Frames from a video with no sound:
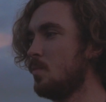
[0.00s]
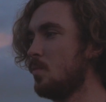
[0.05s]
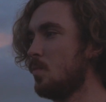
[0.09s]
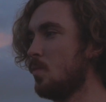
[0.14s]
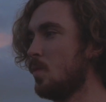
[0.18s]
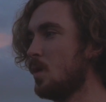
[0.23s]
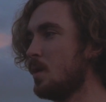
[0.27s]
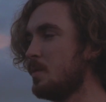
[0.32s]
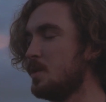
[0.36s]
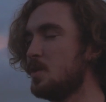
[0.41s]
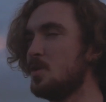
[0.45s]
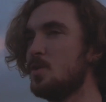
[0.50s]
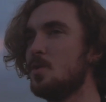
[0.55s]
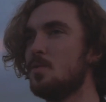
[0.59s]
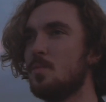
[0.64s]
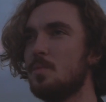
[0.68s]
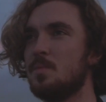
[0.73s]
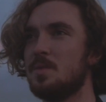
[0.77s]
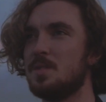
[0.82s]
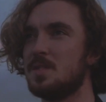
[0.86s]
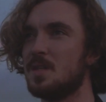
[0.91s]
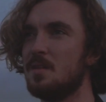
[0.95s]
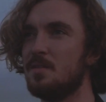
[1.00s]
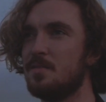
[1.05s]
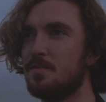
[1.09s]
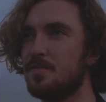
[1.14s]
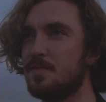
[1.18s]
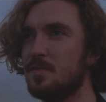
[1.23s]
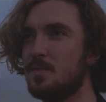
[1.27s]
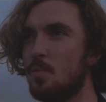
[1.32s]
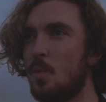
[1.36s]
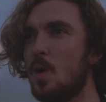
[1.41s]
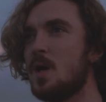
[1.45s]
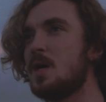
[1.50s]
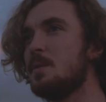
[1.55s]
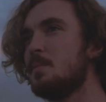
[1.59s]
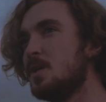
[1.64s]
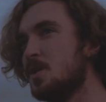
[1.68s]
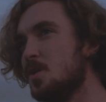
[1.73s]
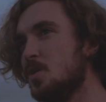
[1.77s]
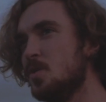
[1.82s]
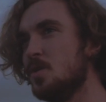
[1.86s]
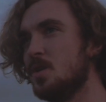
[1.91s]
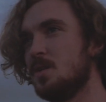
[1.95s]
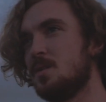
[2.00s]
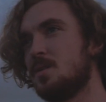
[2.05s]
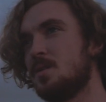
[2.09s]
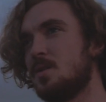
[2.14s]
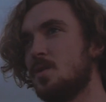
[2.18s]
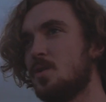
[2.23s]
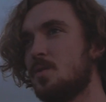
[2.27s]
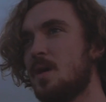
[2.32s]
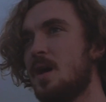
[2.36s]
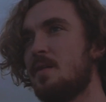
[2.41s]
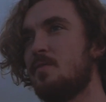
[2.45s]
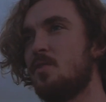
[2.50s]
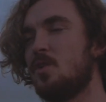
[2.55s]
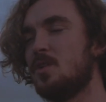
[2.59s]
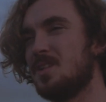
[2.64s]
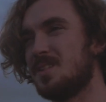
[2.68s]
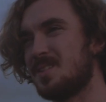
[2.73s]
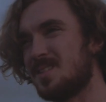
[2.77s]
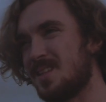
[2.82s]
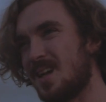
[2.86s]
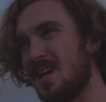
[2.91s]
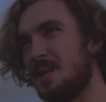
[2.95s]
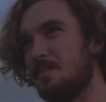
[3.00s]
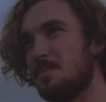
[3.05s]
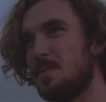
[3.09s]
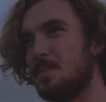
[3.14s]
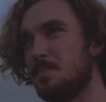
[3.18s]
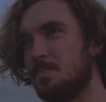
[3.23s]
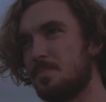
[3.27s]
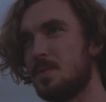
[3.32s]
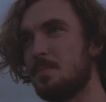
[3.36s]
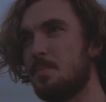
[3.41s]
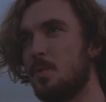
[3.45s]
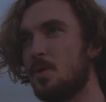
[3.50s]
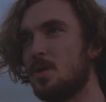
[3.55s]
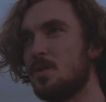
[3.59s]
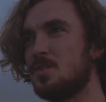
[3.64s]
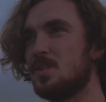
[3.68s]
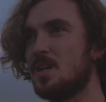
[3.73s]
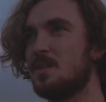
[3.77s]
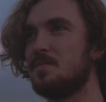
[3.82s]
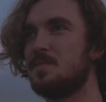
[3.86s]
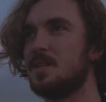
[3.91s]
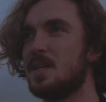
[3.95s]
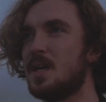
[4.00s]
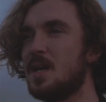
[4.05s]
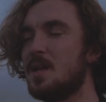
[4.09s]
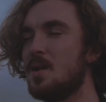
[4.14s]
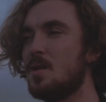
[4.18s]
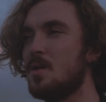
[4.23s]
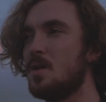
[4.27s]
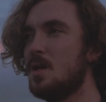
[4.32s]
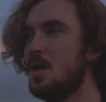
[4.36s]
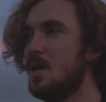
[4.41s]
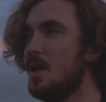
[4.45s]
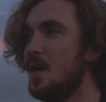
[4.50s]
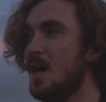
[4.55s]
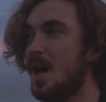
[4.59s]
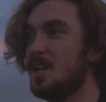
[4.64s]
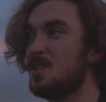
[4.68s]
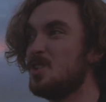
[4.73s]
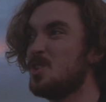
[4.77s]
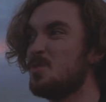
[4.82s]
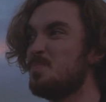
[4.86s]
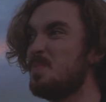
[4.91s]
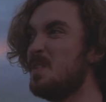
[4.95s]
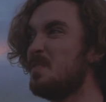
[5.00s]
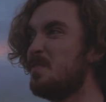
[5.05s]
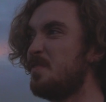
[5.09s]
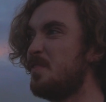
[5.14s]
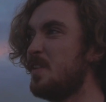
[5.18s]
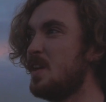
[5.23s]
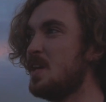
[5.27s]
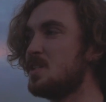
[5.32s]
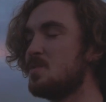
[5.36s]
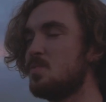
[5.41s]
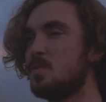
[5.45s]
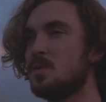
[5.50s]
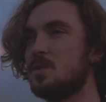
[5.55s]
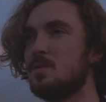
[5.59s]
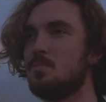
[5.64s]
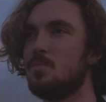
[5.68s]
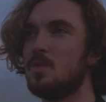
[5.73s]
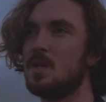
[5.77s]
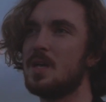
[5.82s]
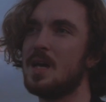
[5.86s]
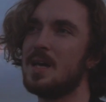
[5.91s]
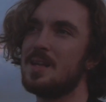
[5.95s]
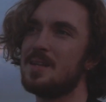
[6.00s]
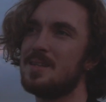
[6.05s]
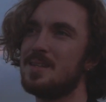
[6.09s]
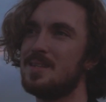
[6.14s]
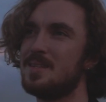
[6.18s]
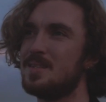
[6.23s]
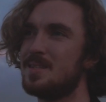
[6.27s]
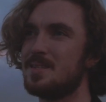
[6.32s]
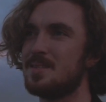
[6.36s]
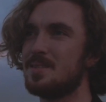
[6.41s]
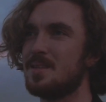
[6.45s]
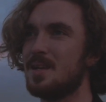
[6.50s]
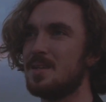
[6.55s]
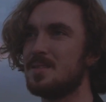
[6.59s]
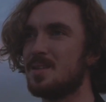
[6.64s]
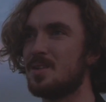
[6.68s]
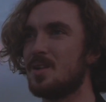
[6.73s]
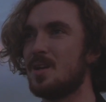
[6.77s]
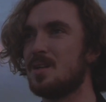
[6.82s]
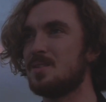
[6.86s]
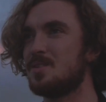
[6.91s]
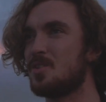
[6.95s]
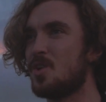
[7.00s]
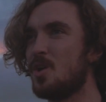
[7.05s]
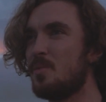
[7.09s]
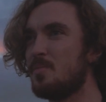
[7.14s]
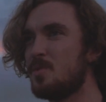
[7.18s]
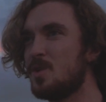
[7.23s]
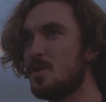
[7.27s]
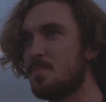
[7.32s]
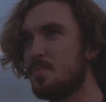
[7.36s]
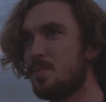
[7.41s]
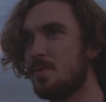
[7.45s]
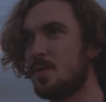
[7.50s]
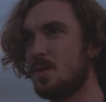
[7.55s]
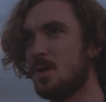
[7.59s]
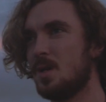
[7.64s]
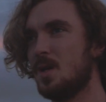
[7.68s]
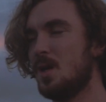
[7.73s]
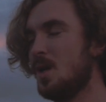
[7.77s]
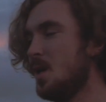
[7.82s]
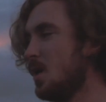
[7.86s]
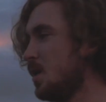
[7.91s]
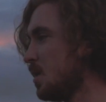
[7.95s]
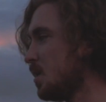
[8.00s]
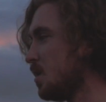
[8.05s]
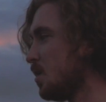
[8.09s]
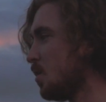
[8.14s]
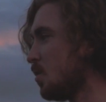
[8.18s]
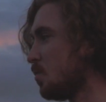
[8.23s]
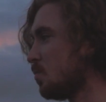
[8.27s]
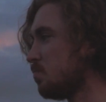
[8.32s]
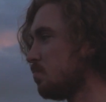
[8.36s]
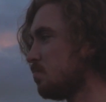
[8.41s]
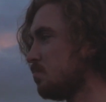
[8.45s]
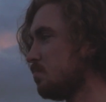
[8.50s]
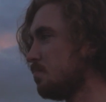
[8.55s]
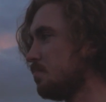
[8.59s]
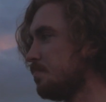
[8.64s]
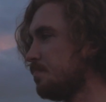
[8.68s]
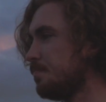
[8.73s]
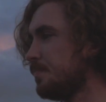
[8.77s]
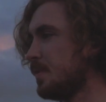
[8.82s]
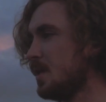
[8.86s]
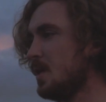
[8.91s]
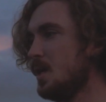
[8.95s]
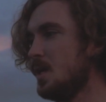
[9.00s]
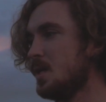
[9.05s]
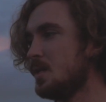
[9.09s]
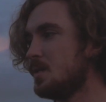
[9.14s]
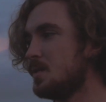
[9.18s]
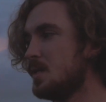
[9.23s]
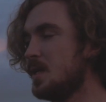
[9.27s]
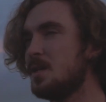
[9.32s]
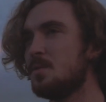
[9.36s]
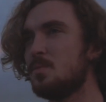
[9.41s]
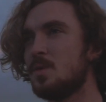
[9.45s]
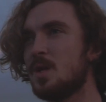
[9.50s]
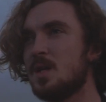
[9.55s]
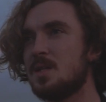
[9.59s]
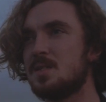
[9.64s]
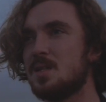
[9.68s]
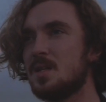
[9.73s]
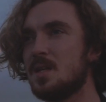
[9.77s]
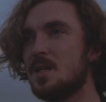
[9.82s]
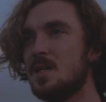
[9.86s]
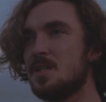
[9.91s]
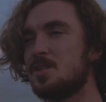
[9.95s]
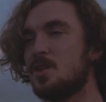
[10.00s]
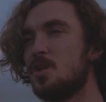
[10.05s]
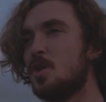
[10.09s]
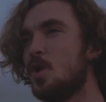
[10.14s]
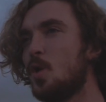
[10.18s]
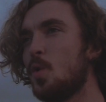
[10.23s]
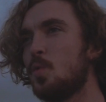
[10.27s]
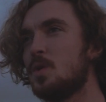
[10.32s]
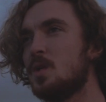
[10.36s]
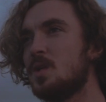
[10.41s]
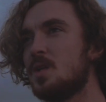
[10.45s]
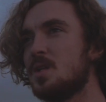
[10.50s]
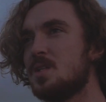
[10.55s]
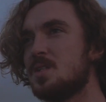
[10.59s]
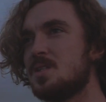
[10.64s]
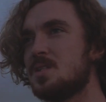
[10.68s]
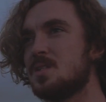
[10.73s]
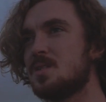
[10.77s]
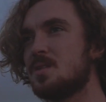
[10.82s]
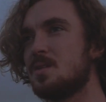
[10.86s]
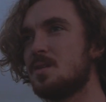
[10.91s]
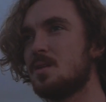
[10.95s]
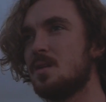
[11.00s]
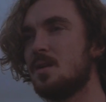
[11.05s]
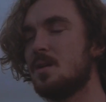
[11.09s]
what am I doing with myself and why am I doing this? You know, you have all this time to put yourself together, and just being faced with realities as they're coming up. You know, dealing with isolation, loneliness,